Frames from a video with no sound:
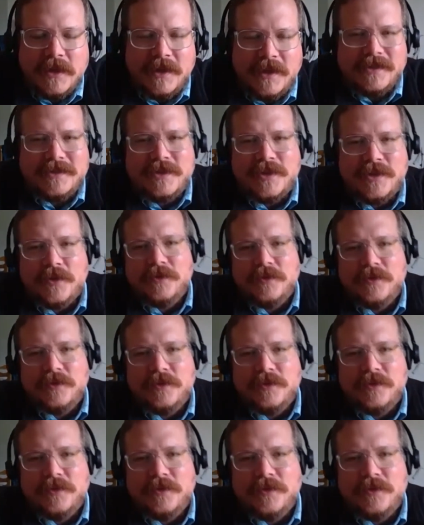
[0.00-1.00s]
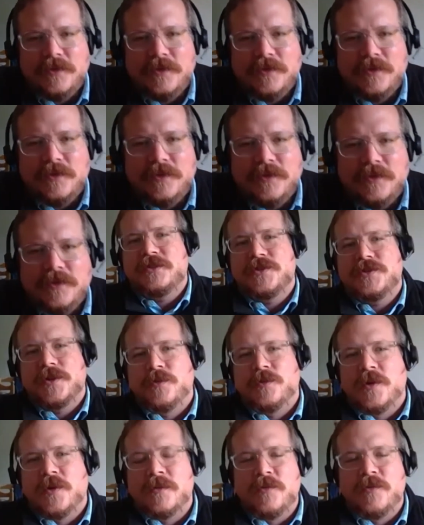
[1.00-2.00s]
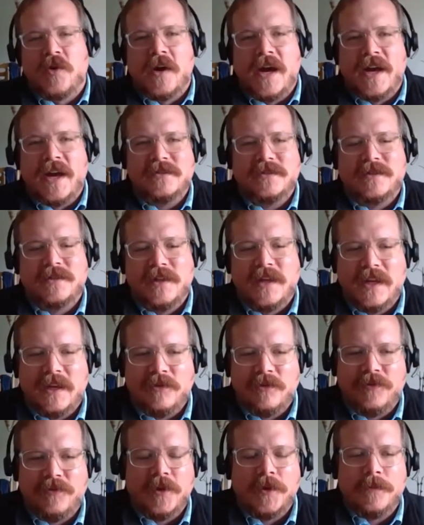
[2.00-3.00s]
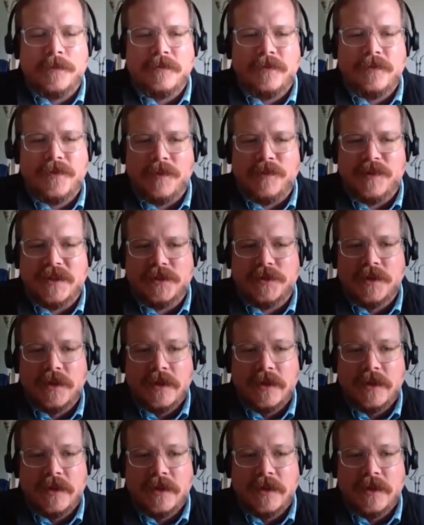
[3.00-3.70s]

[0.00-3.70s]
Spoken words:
And so just by this nature, we're more isolated from each